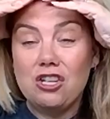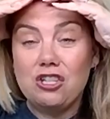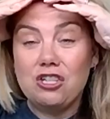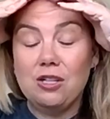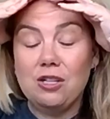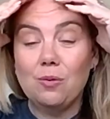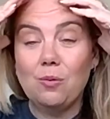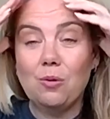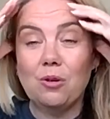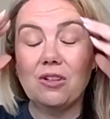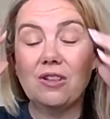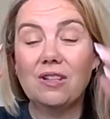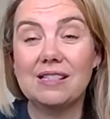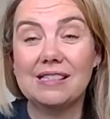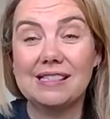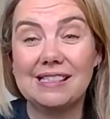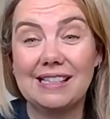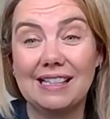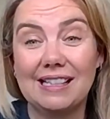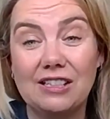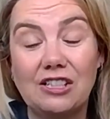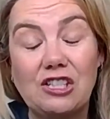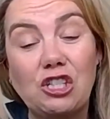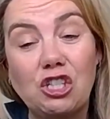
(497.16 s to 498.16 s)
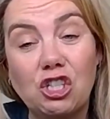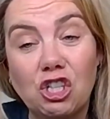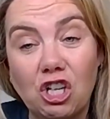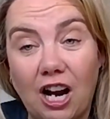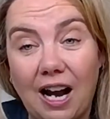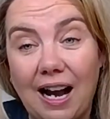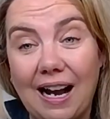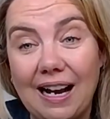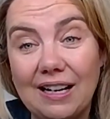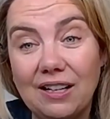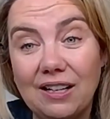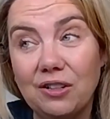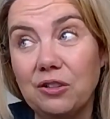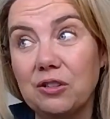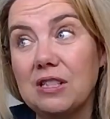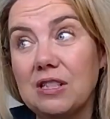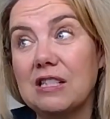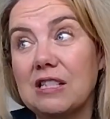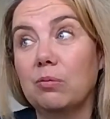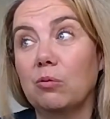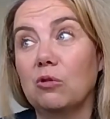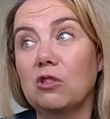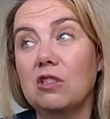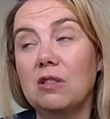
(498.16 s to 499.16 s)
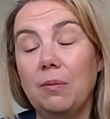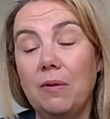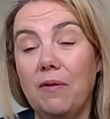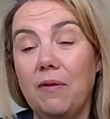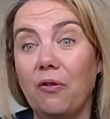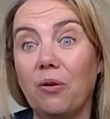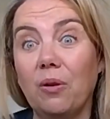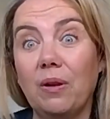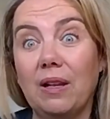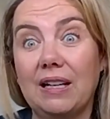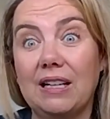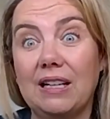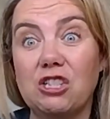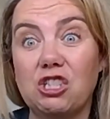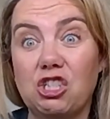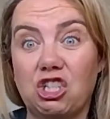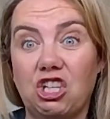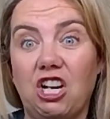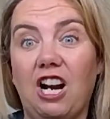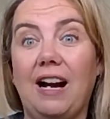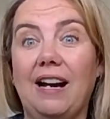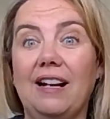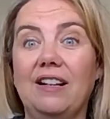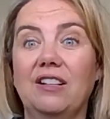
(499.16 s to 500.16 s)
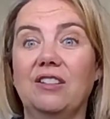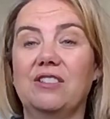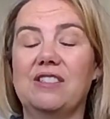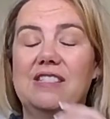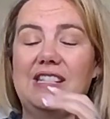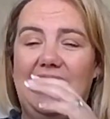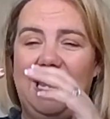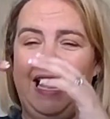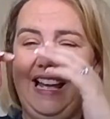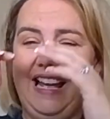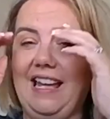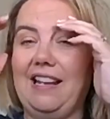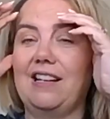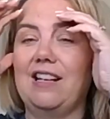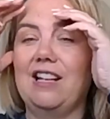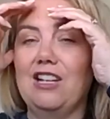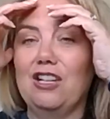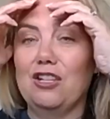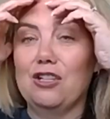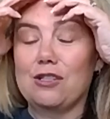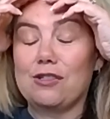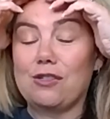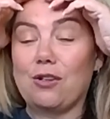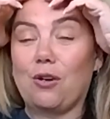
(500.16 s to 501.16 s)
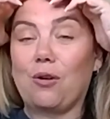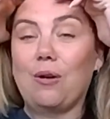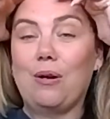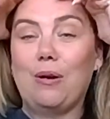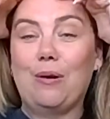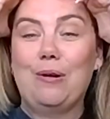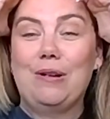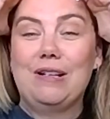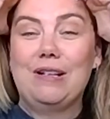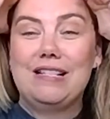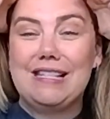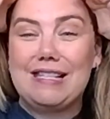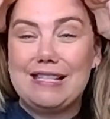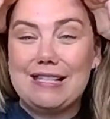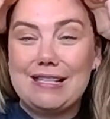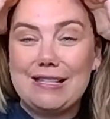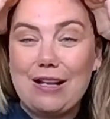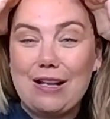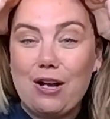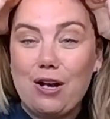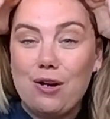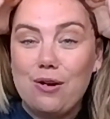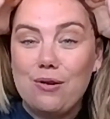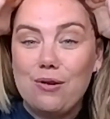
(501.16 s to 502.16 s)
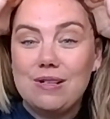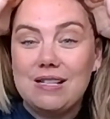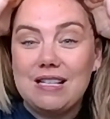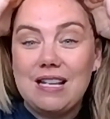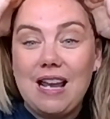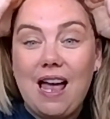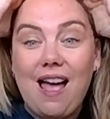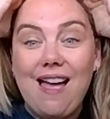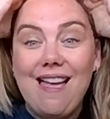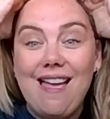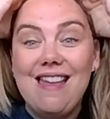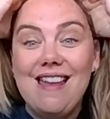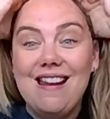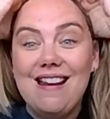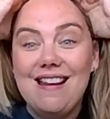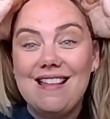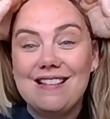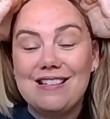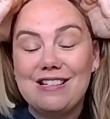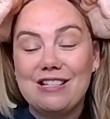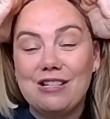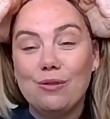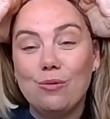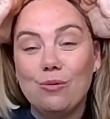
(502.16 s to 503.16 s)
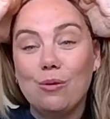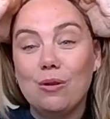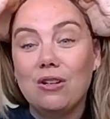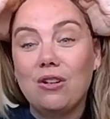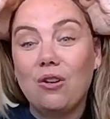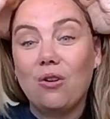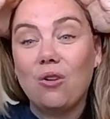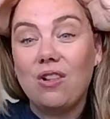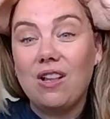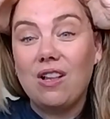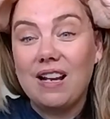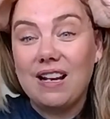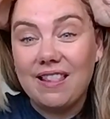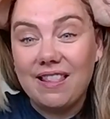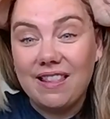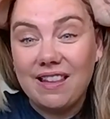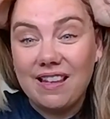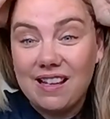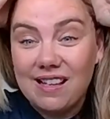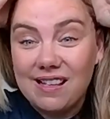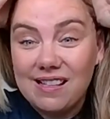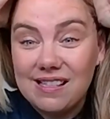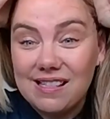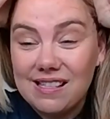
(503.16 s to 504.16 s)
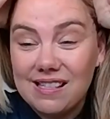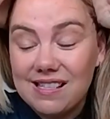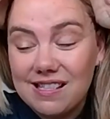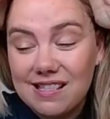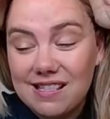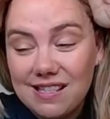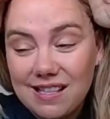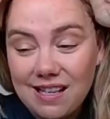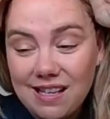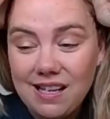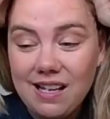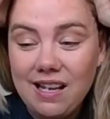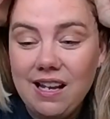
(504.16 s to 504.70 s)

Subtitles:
She wore this like child, it's supposed to be for like a child's head. So it was so tight and she would go like this.